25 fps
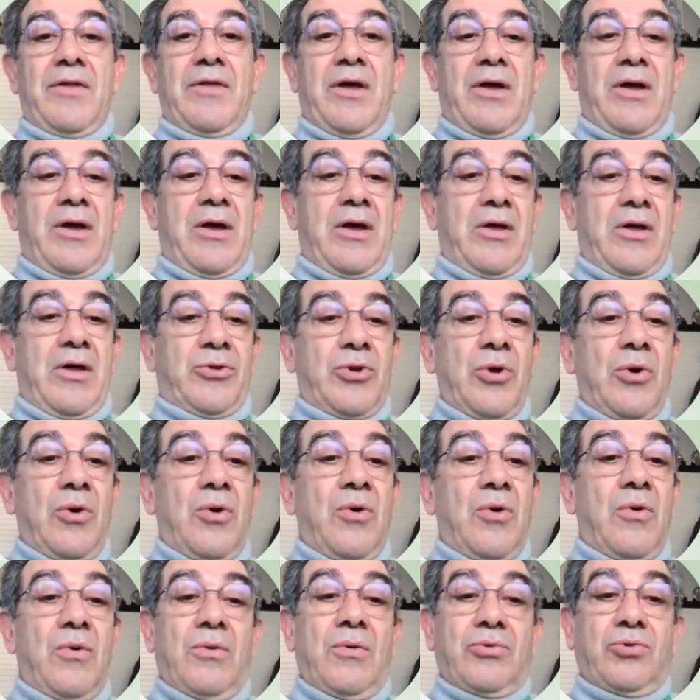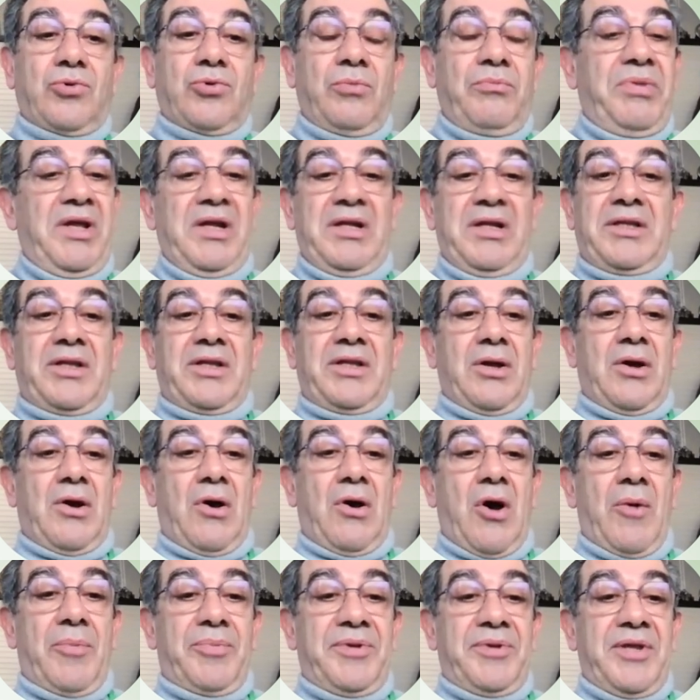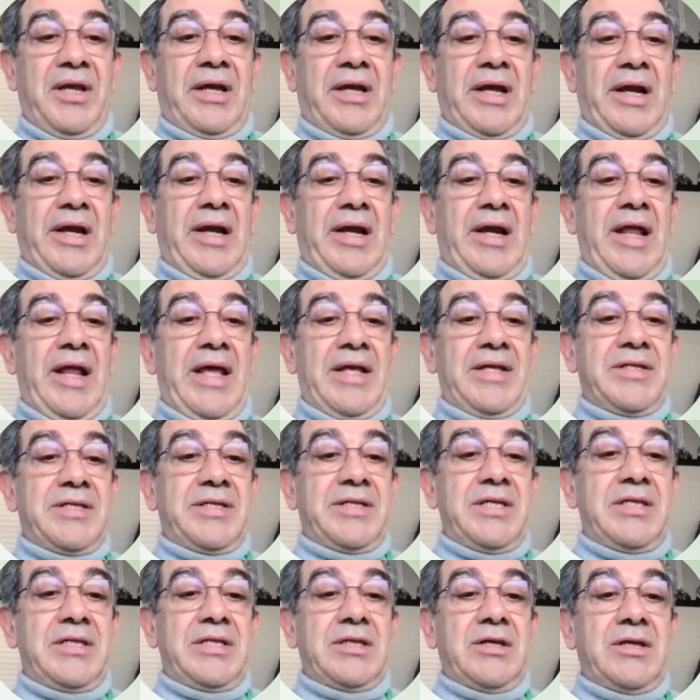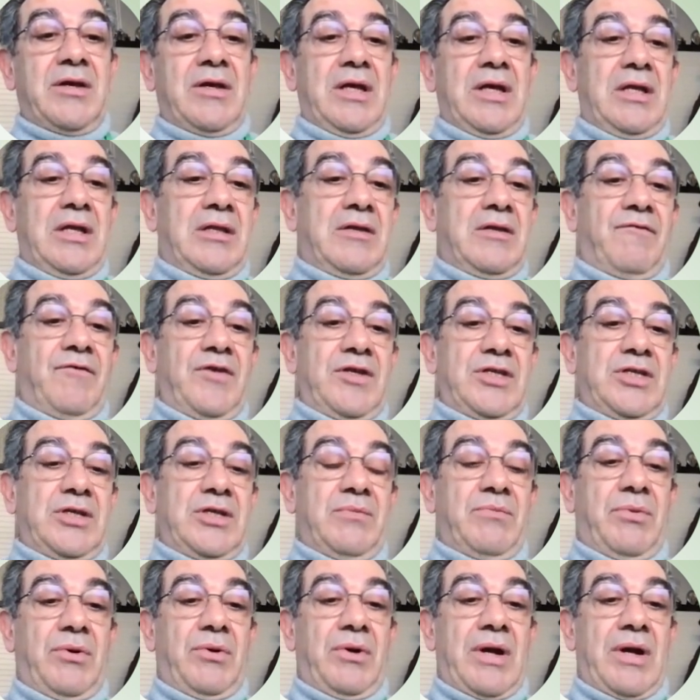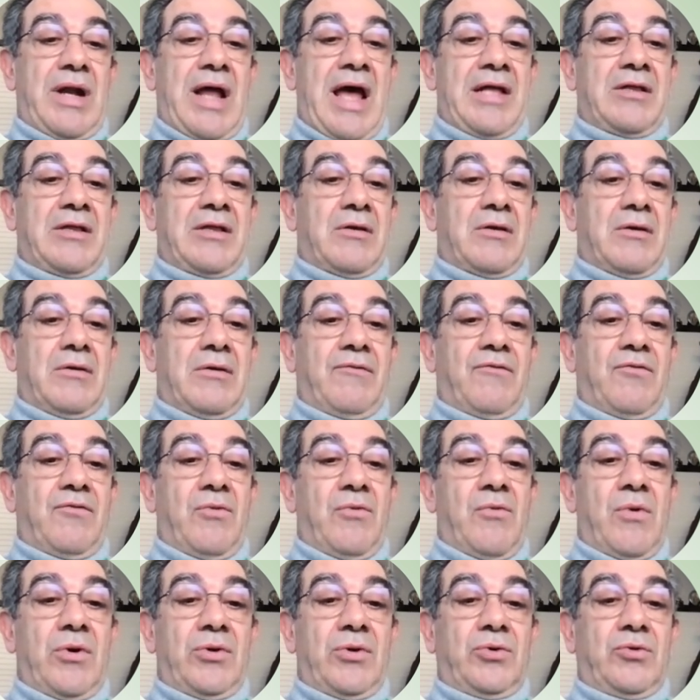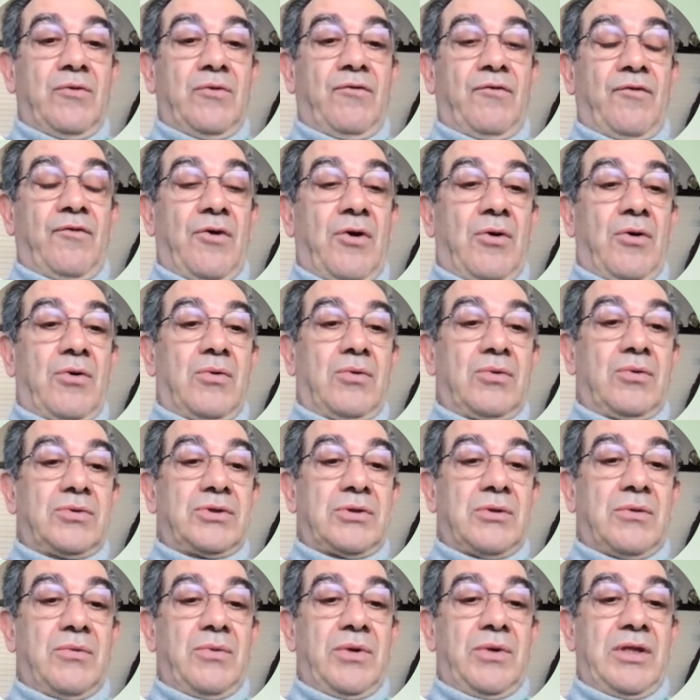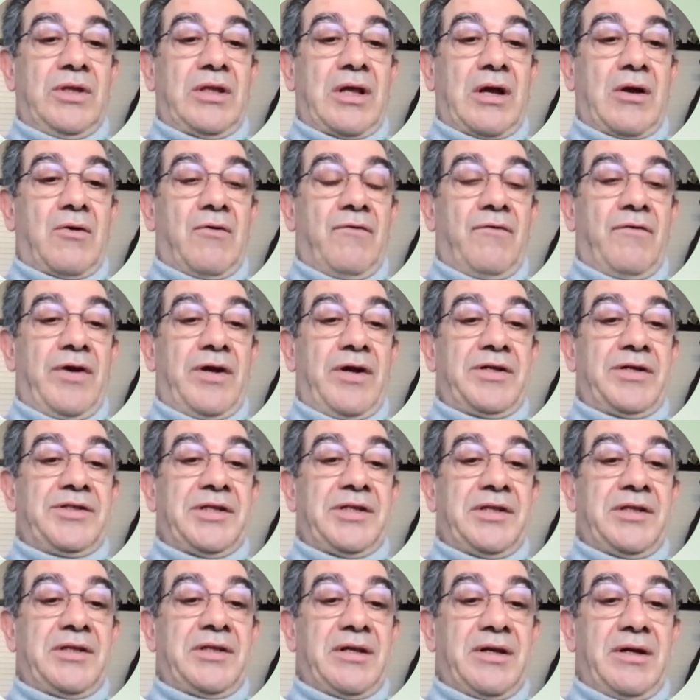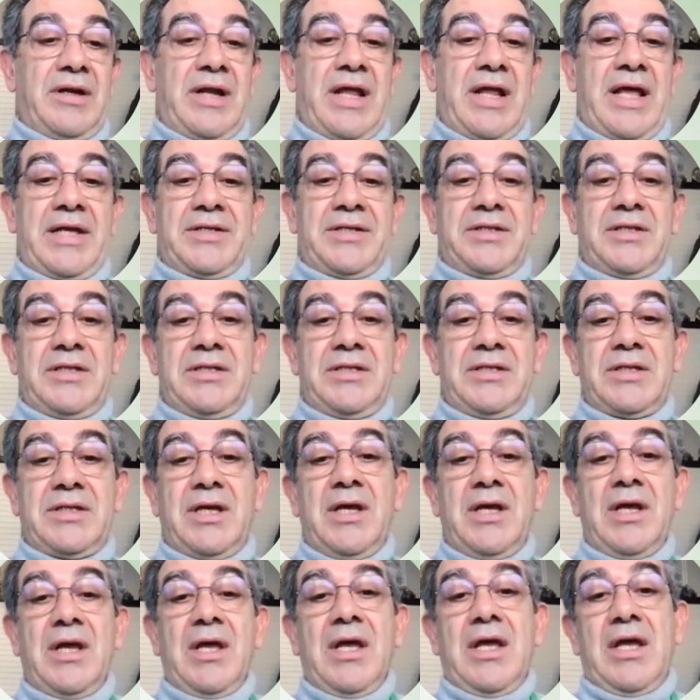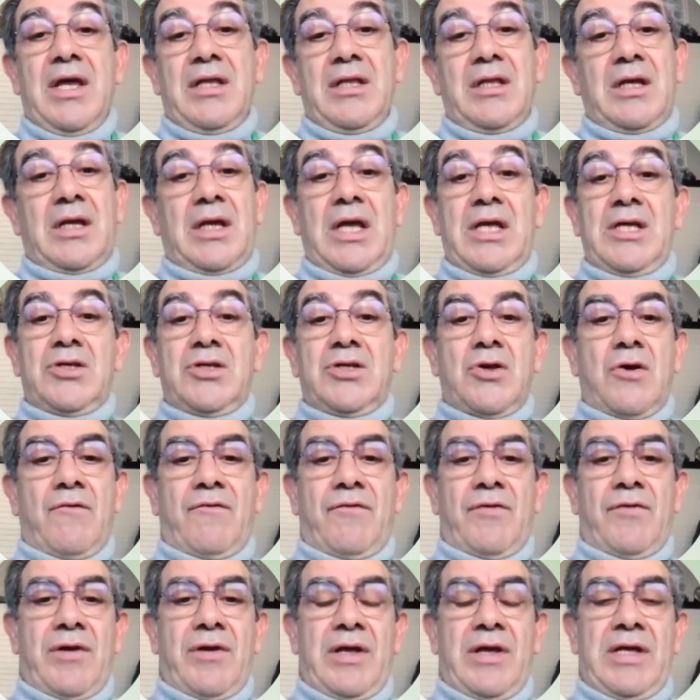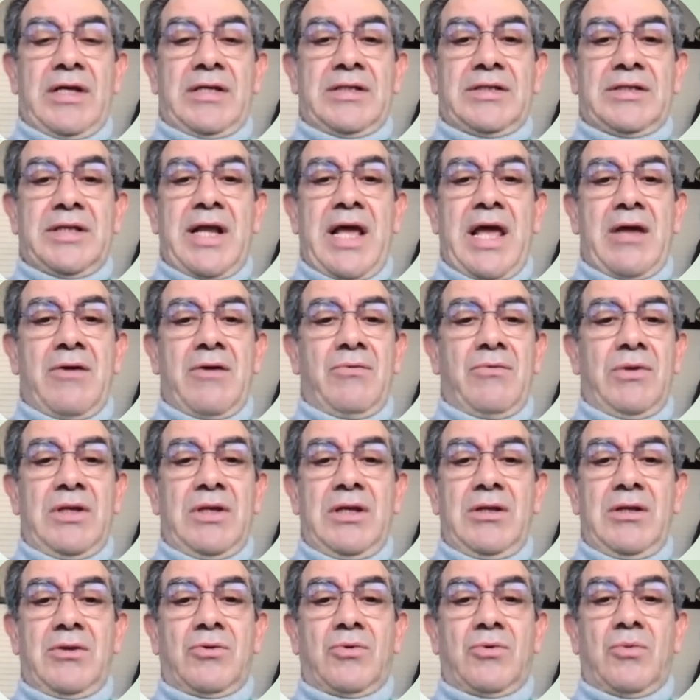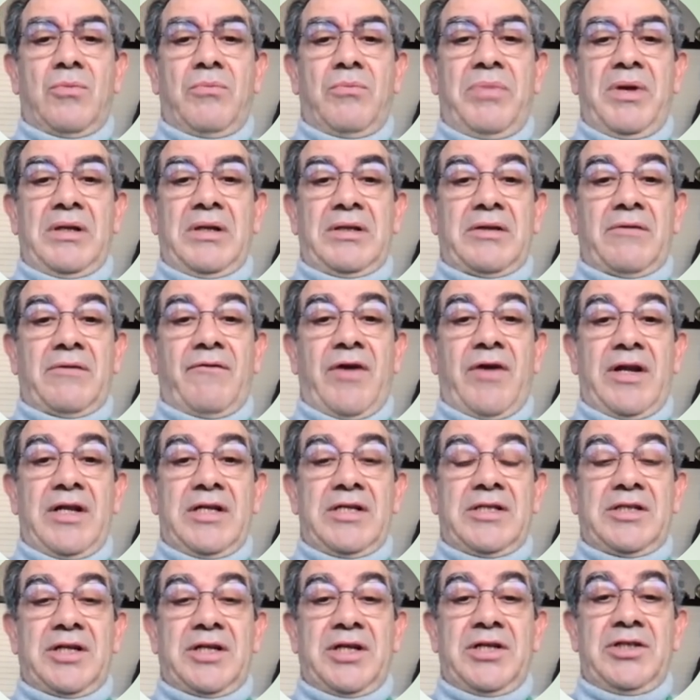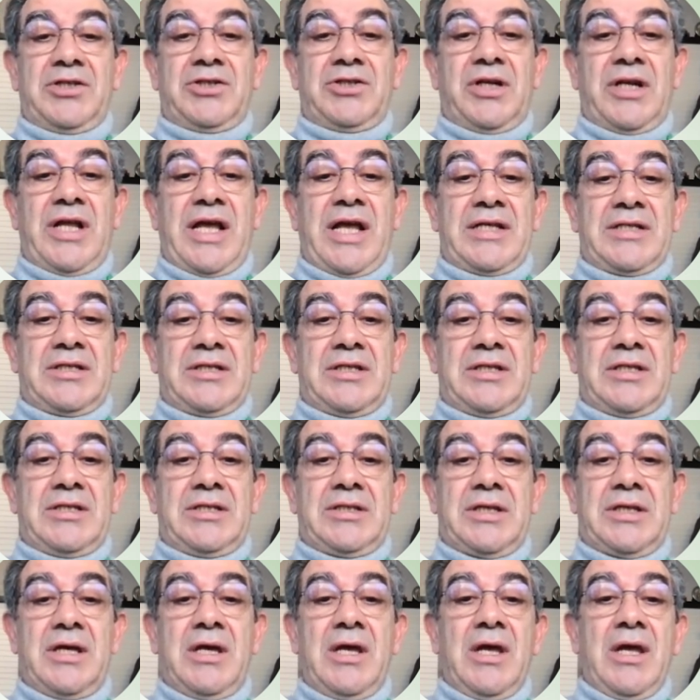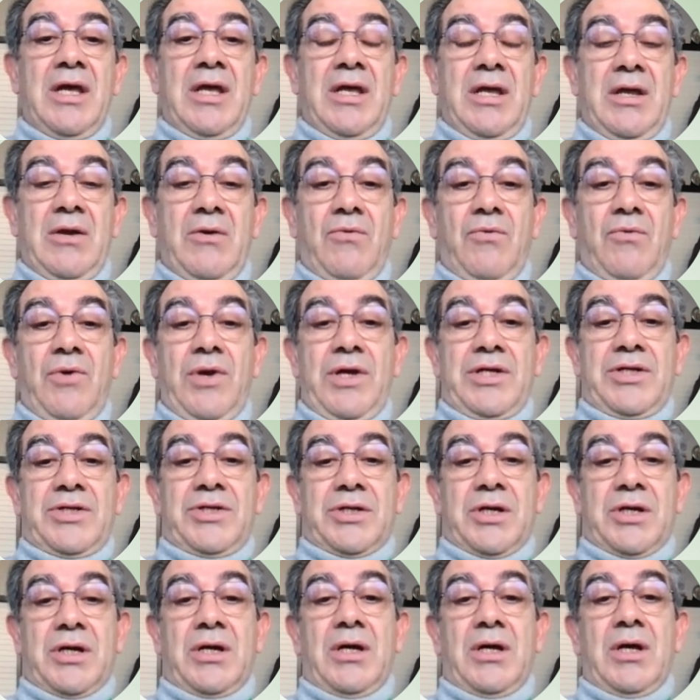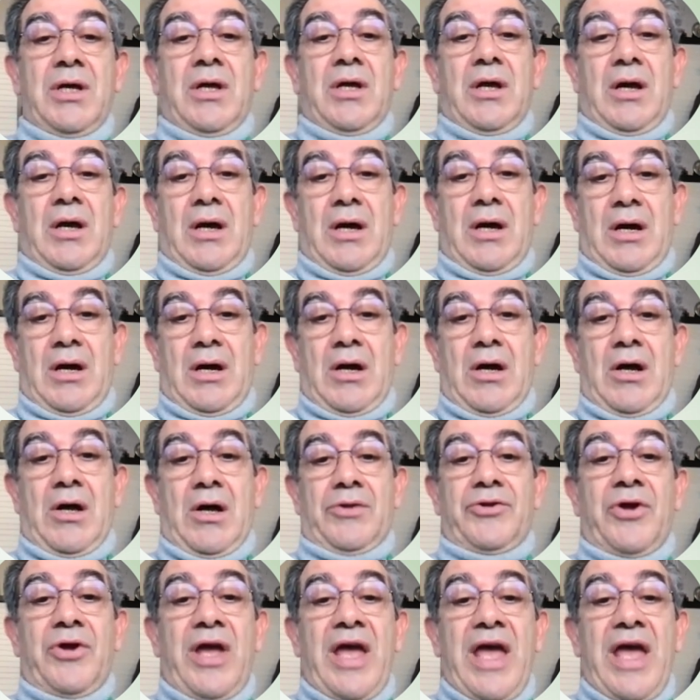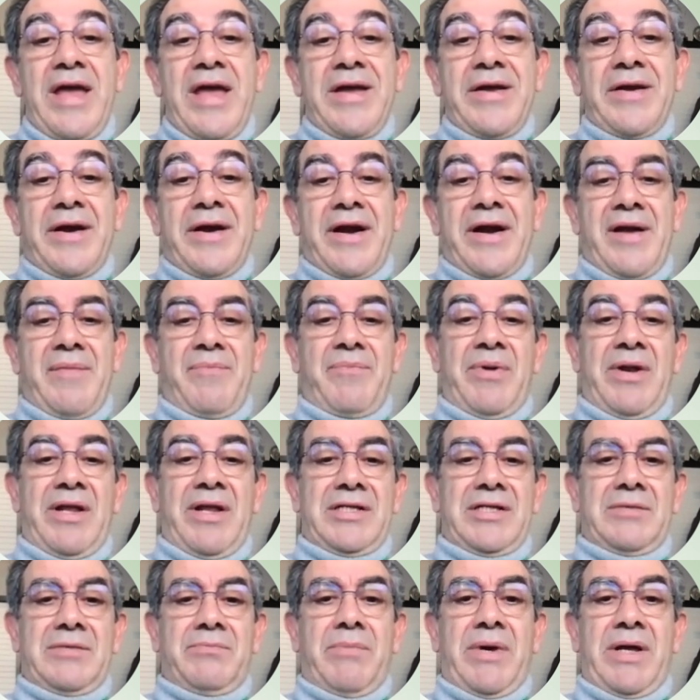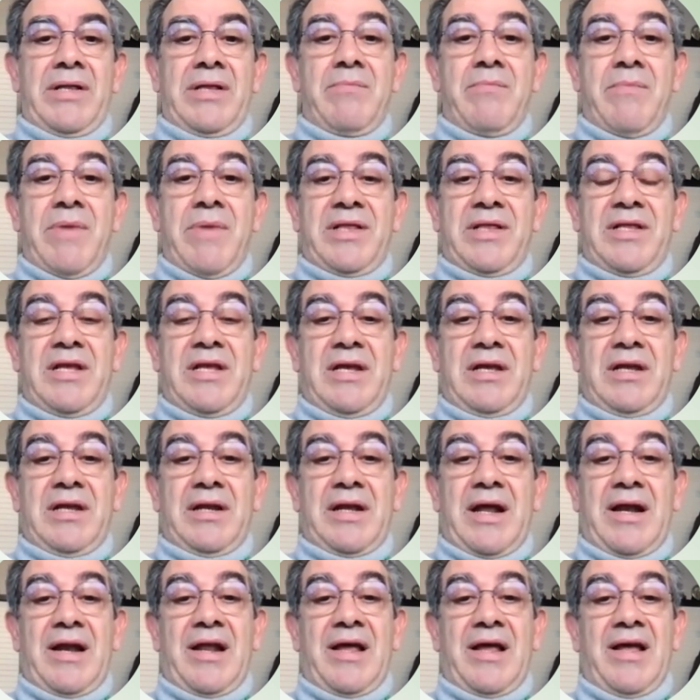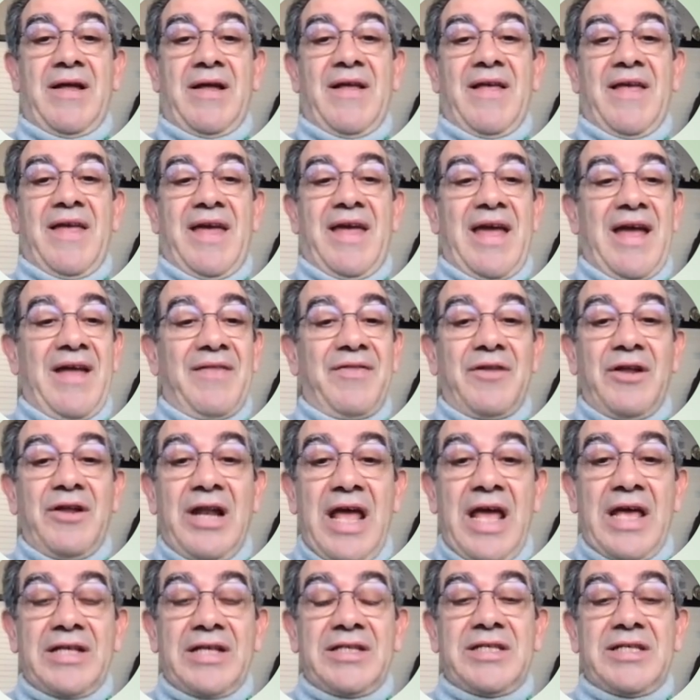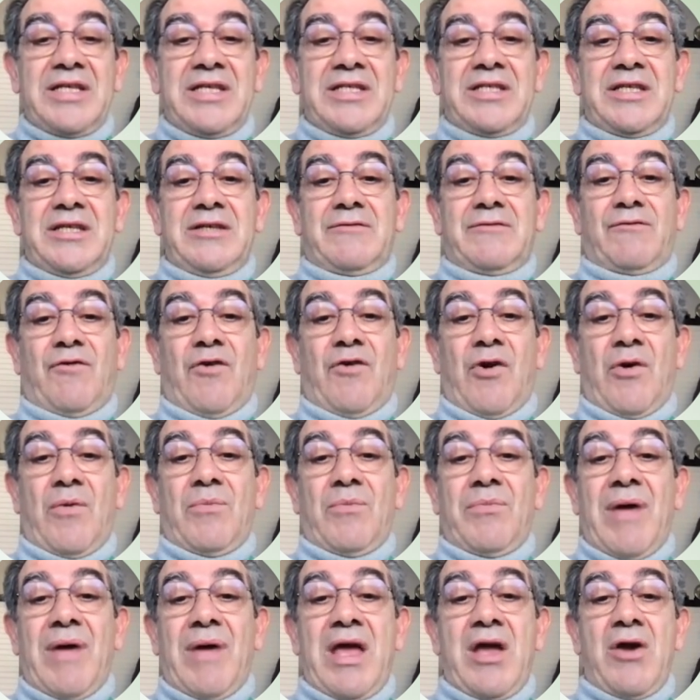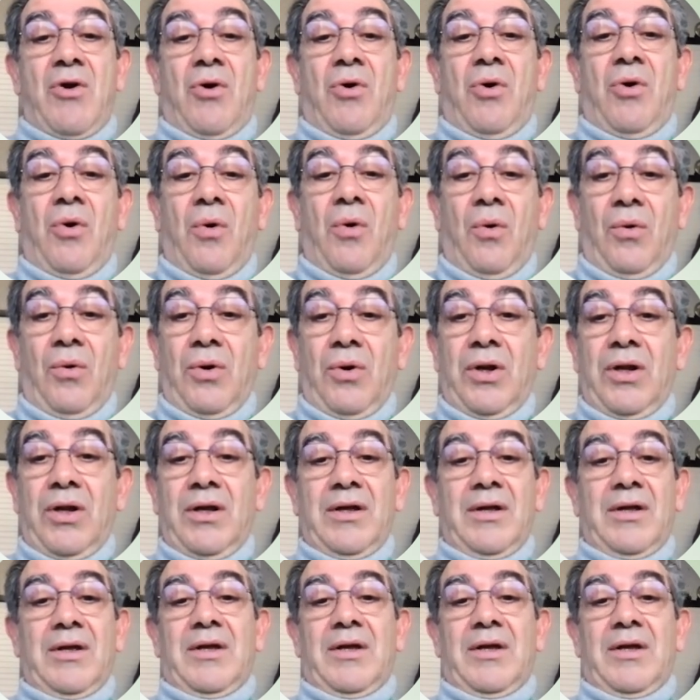So to build optical lenses in the visible light, if we want to focus with the convergent lenses, in the case of X-ray, we need to build very strange lenses in which the air replaced by material, and the lenses is formed by hole,